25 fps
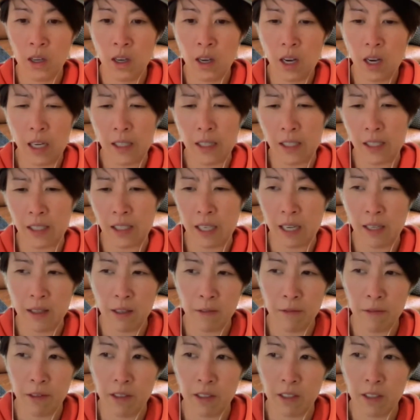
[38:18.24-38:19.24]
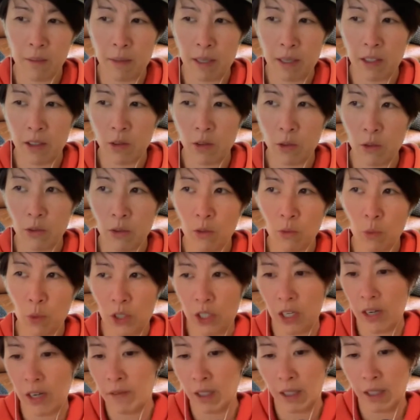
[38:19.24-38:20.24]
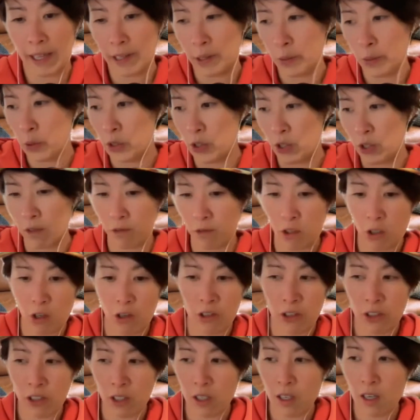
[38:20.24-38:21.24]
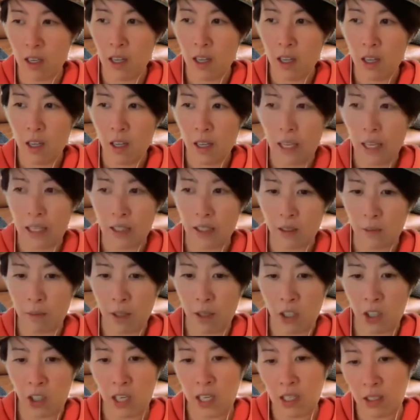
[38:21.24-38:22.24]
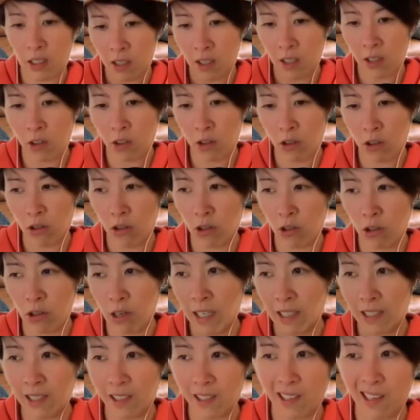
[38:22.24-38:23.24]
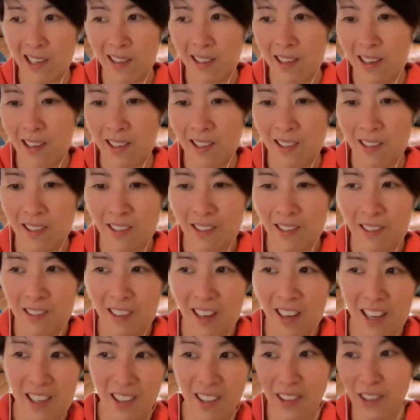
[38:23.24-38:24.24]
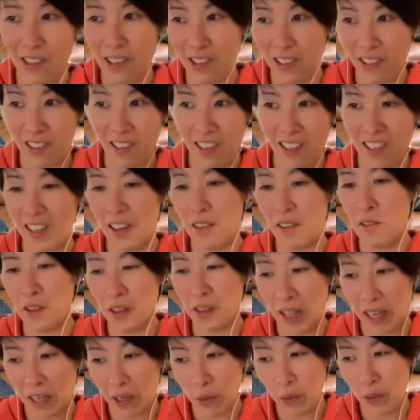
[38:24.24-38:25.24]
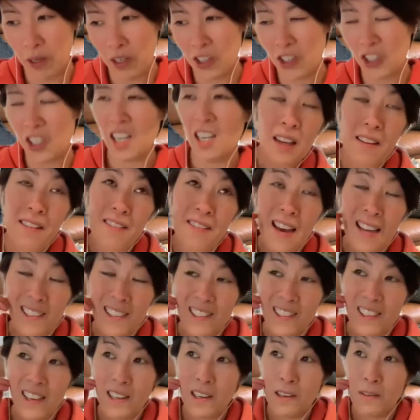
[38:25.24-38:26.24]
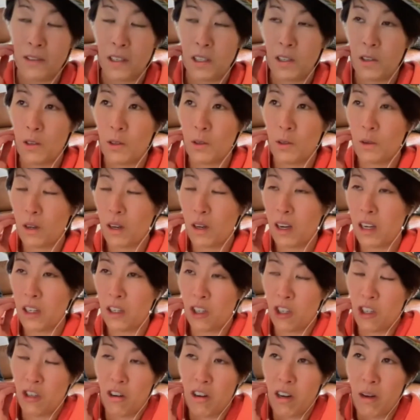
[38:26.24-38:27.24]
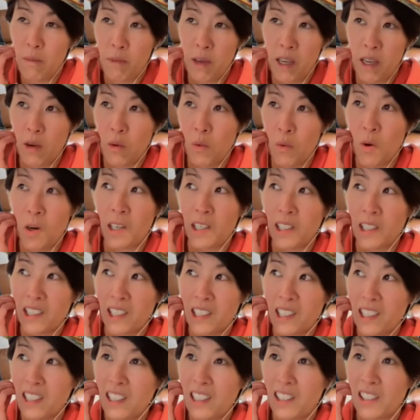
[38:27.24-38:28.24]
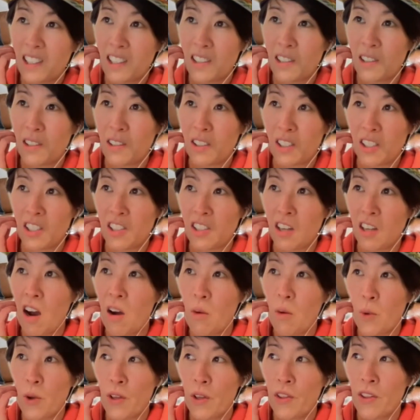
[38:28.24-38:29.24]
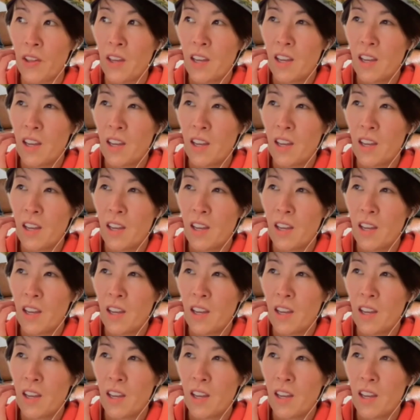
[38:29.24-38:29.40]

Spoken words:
understand the fundamentals, whichever language you've chosen, it's much easier to translate that and learn another language. That said, if you are just trying to pick one to start with,